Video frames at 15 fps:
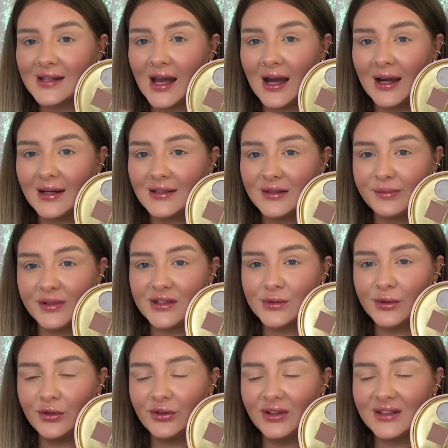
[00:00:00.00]
I dip into it
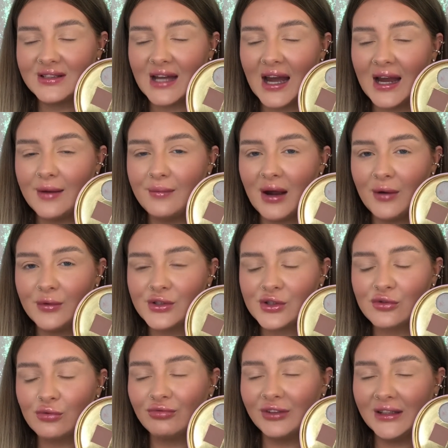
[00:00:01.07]
all the time. I was
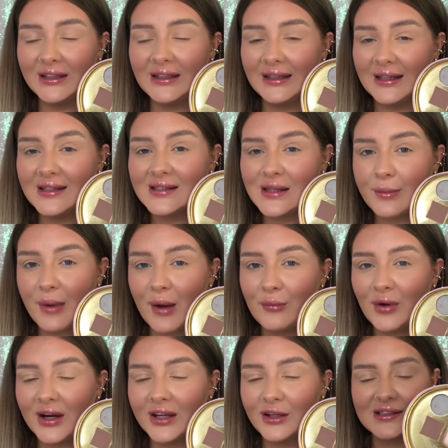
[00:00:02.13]
really late to the
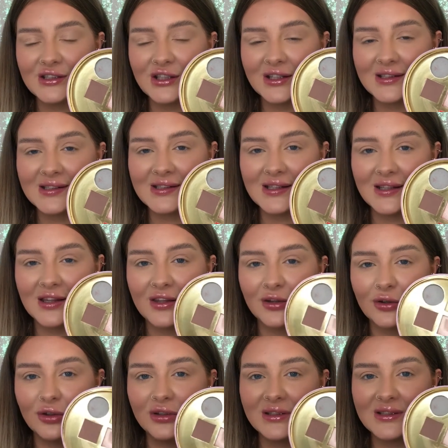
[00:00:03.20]
bandwagon, and you can see that the
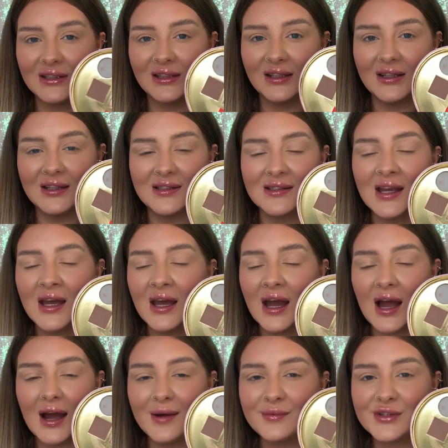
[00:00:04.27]
colours in it is
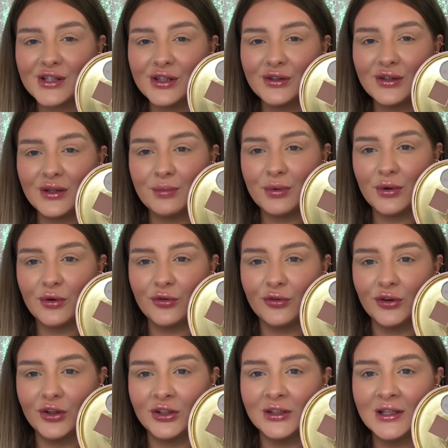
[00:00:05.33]
absolutely
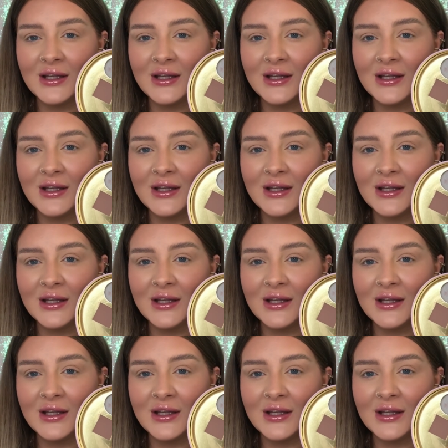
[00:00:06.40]
beautiful.